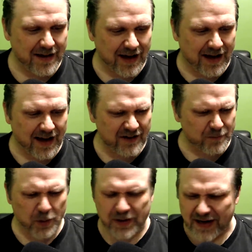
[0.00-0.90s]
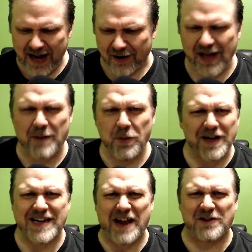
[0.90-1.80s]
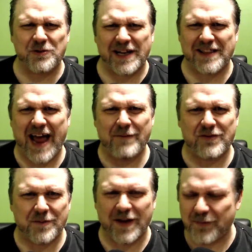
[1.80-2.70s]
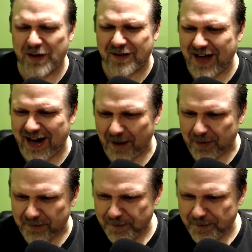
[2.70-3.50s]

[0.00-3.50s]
I just broke a nail. I broke a nail doing a live stream. How the fuck does that happen?